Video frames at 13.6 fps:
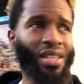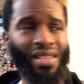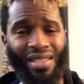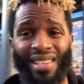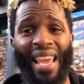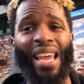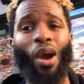
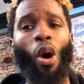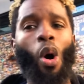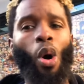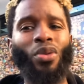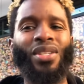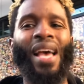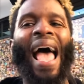This is a
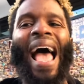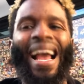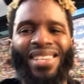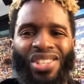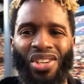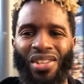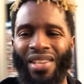call to
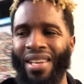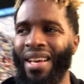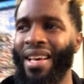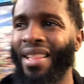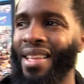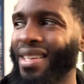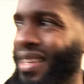action.
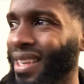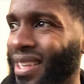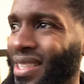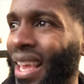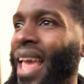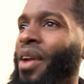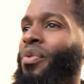This
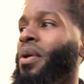is a